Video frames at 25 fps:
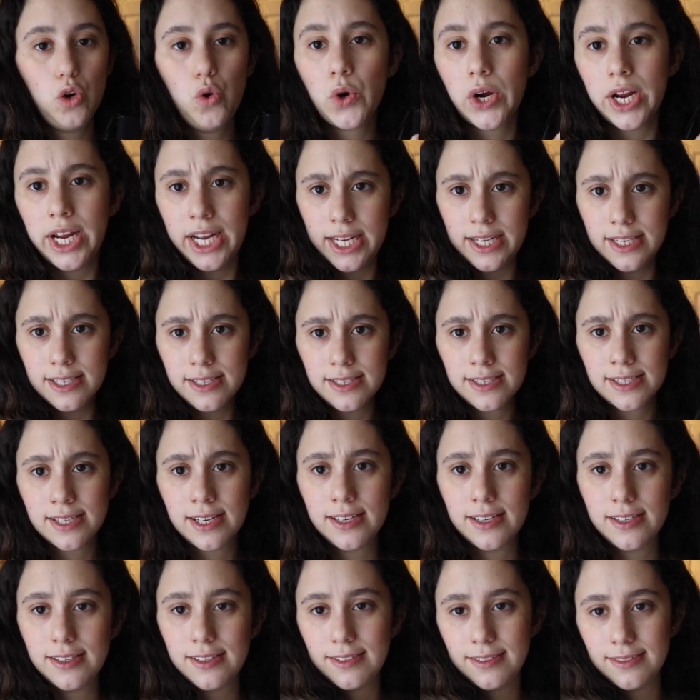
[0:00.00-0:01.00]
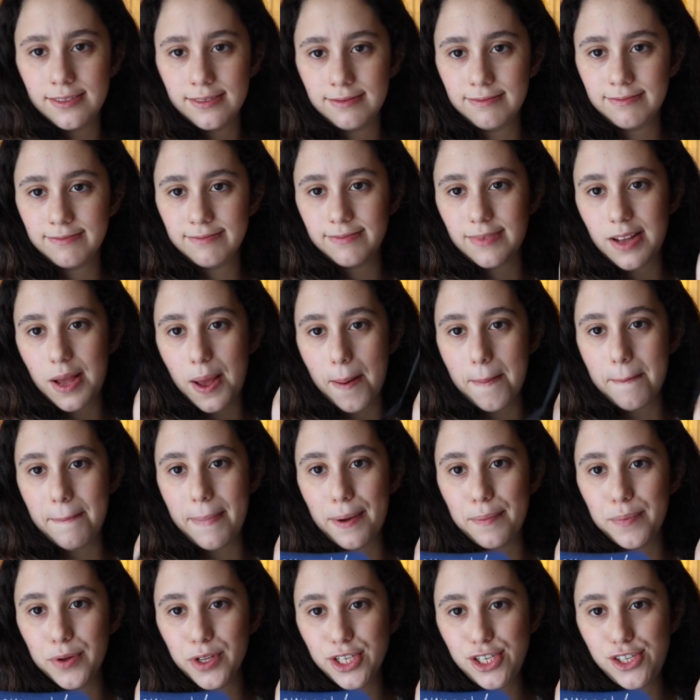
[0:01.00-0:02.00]
is
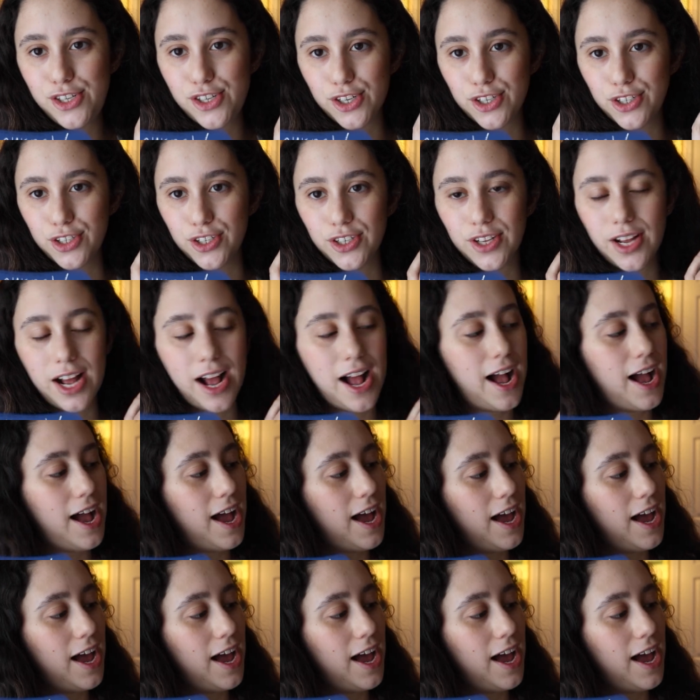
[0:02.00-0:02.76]
my bullet journal.